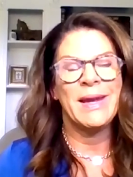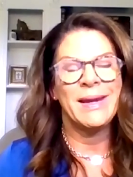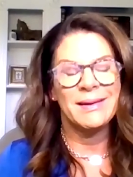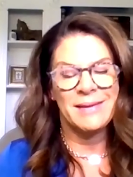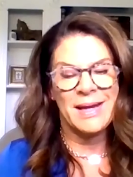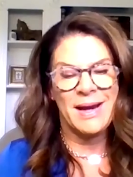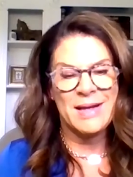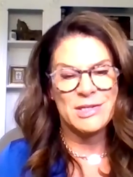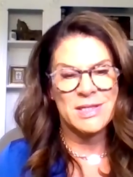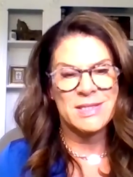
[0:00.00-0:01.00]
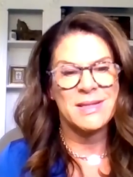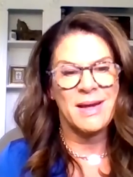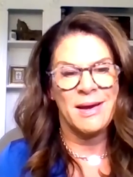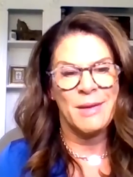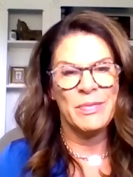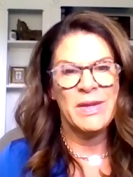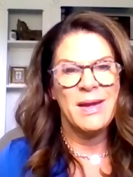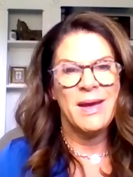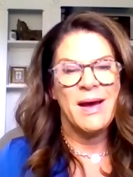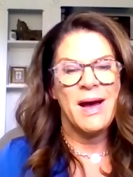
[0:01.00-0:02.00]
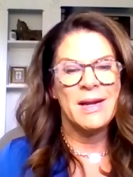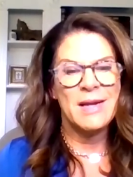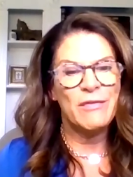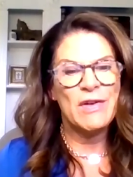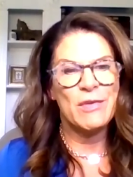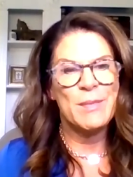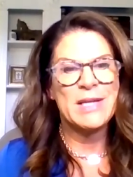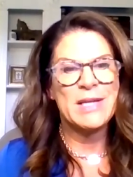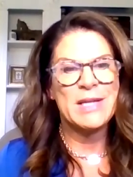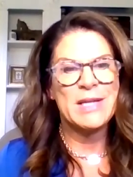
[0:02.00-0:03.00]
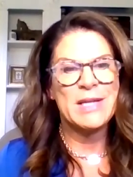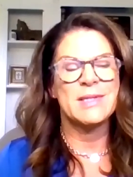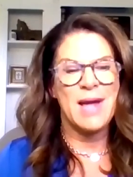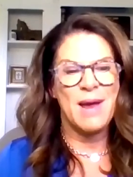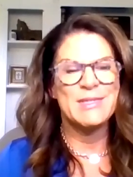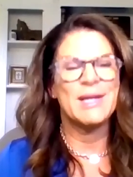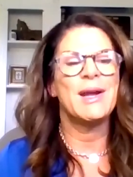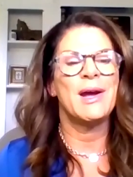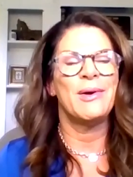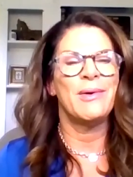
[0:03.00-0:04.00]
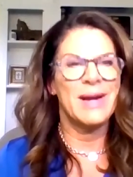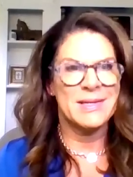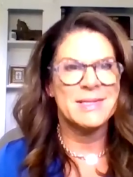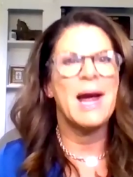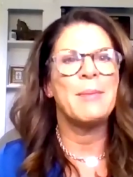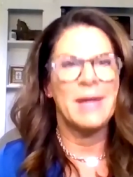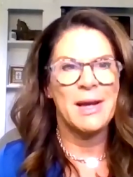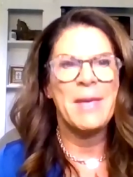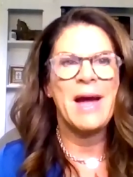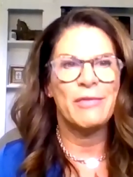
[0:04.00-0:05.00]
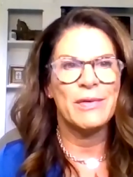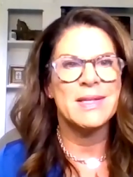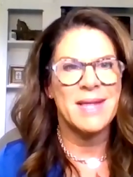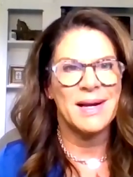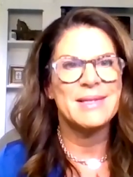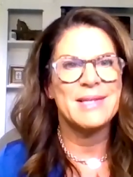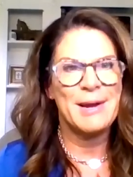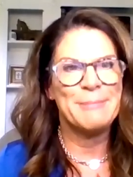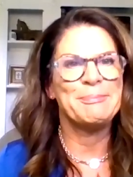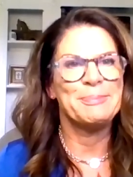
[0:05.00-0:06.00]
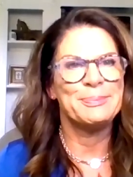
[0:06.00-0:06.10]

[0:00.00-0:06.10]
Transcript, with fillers: They get they got just um, enough information the first time to know it's time to come back for the second time.